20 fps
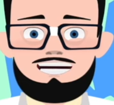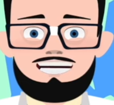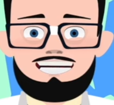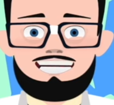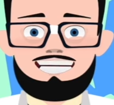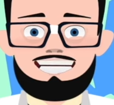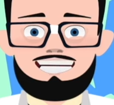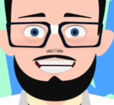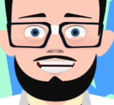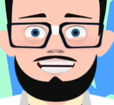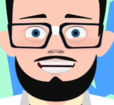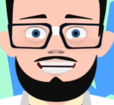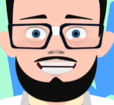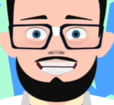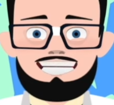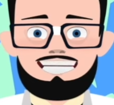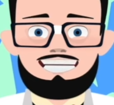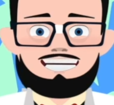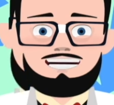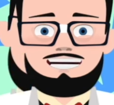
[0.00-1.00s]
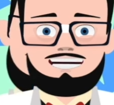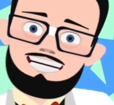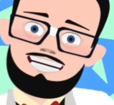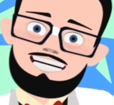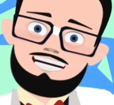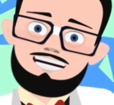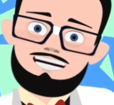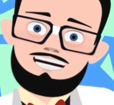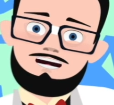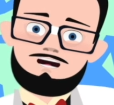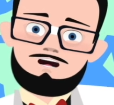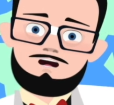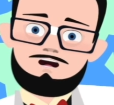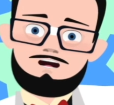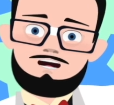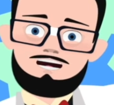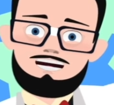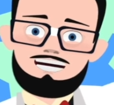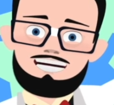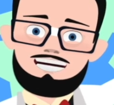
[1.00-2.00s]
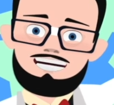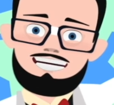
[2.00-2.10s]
some insight on what a